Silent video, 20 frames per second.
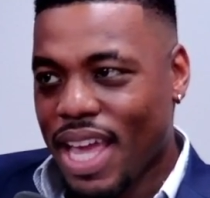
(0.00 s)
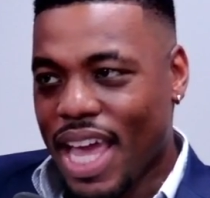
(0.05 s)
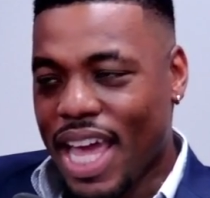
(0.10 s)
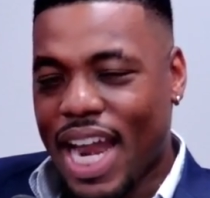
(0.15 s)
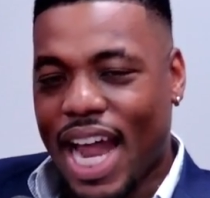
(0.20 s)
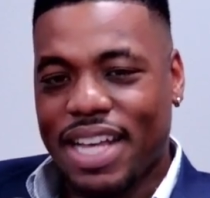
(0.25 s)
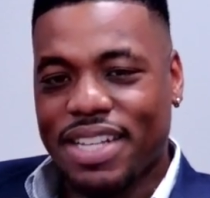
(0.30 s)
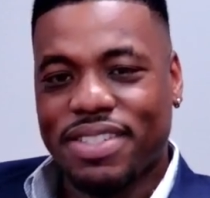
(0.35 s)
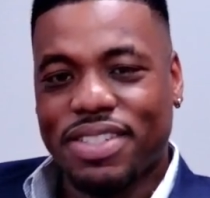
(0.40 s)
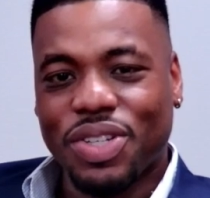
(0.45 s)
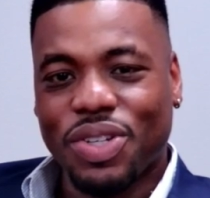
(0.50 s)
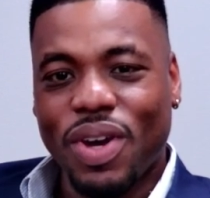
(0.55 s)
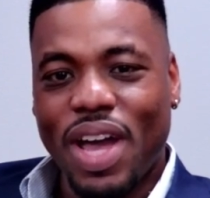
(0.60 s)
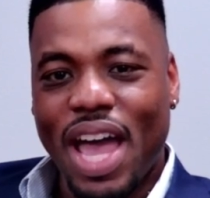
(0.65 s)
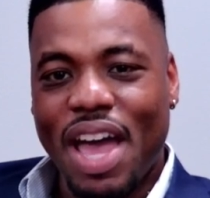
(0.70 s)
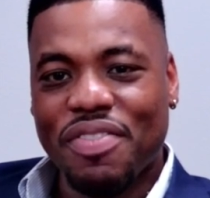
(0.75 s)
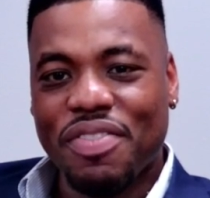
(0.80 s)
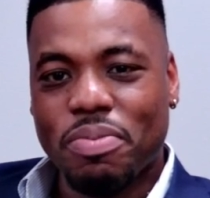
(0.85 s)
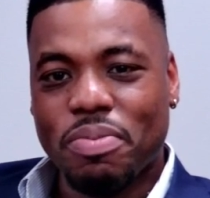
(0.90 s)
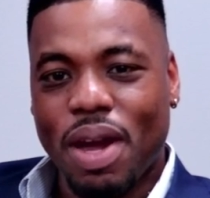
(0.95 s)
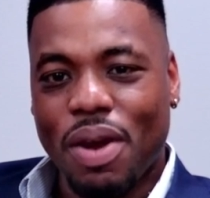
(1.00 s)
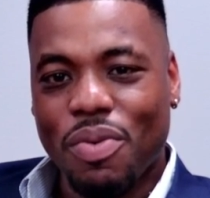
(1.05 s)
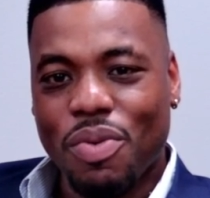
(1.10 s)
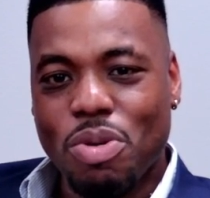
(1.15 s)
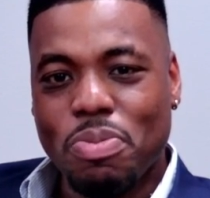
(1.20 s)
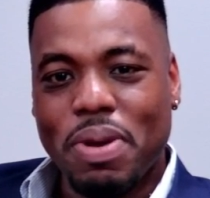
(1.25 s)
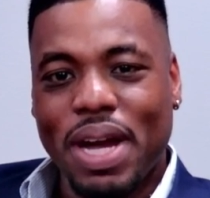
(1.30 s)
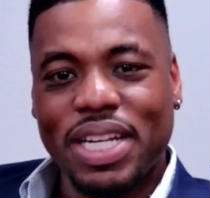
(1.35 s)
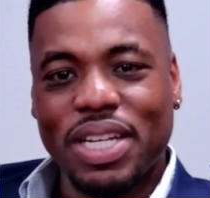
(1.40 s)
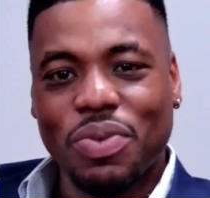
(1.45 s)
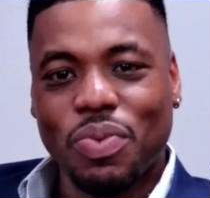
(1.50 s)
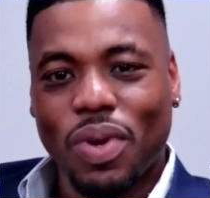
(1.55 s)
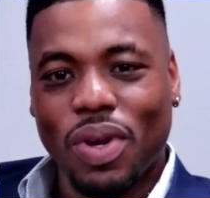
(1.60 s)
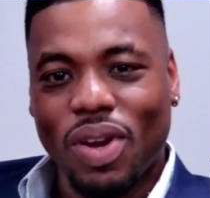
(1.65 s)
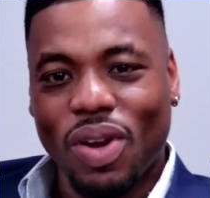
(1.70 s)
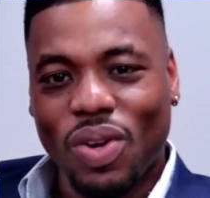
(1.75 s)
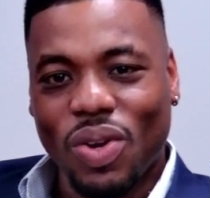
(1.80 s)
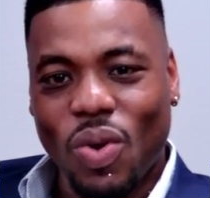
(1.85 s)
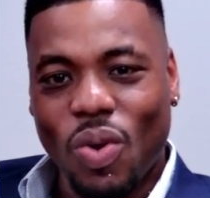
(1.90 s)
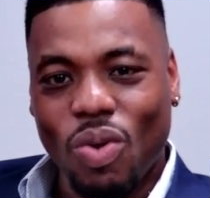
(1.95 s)
And I still have in my room, I did
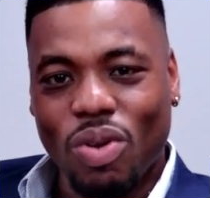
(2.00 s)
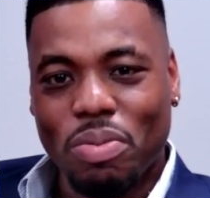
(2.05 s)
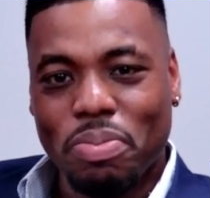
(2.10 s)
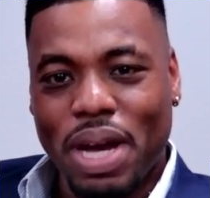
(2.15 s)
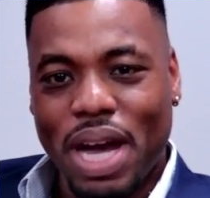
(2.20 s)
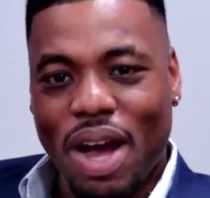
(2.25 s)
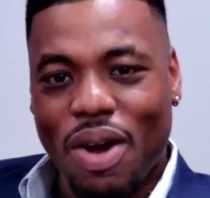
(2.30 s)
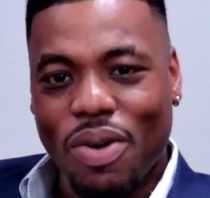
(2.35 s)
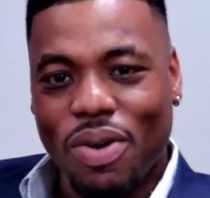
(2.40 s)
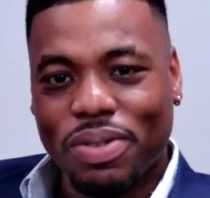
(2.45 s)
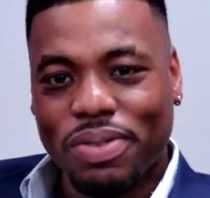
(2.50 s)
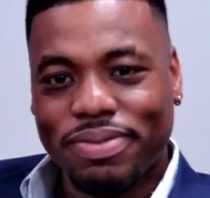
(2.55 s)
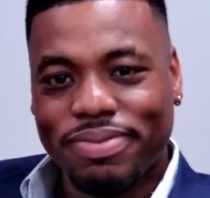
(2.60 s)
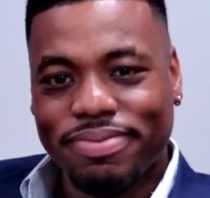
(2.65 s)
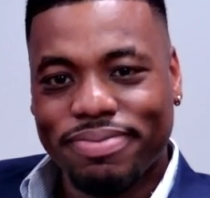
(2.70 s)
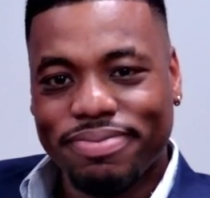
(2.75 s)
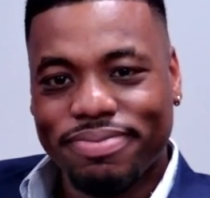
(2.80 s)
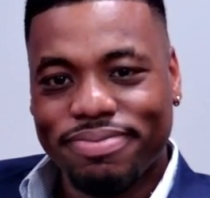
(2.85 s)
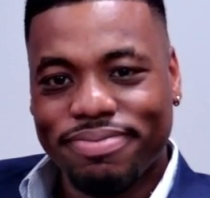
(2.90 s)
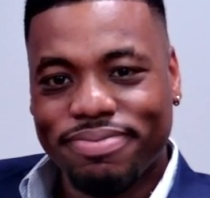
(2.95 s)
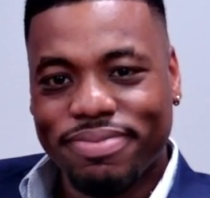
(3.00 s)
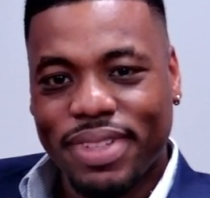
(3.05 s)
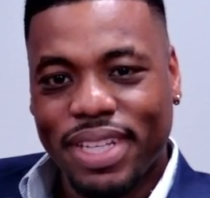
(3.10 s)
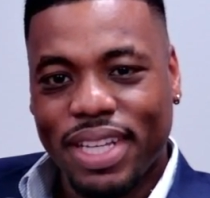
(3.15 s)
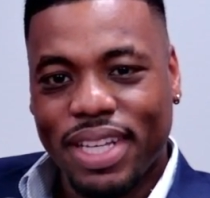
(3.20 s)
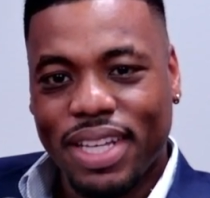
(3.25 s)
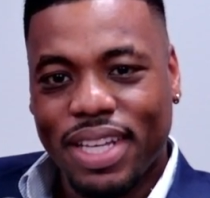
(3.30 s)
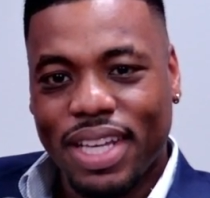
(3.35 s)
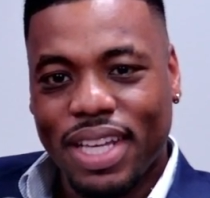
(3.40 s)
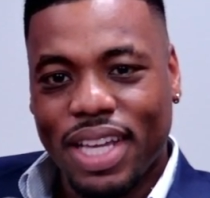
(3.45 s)
one on Colin Powell. Yep.